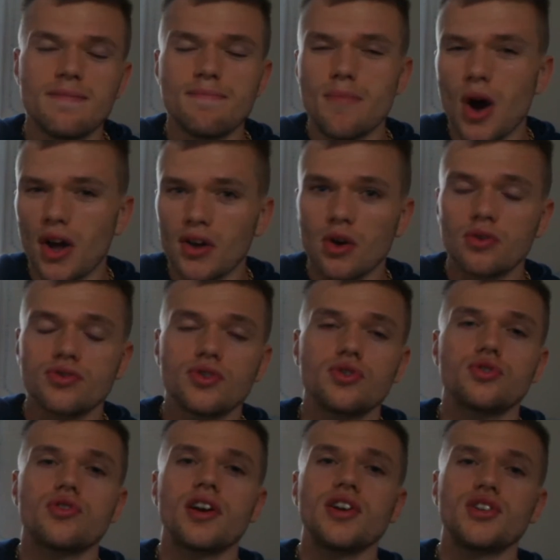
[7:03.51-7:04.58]
My
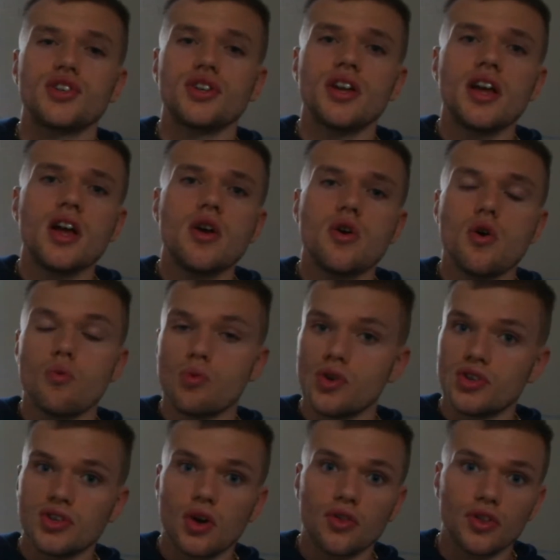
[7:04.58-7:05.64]
concentration was
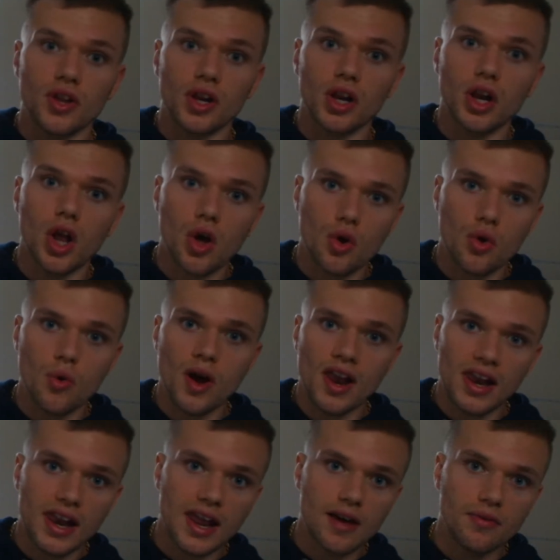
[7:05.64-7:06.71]
on the low
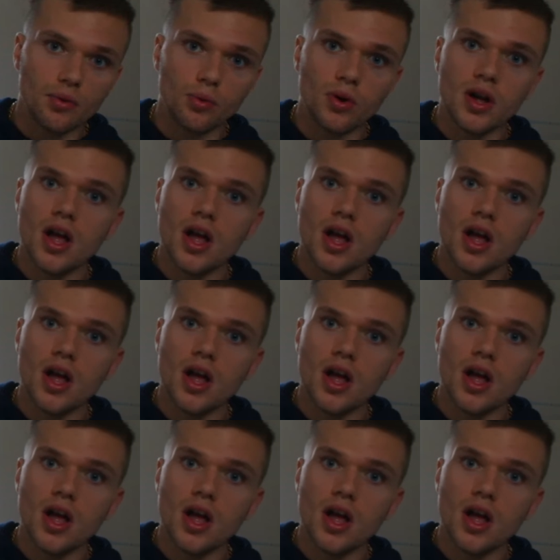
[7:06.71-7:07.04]
level.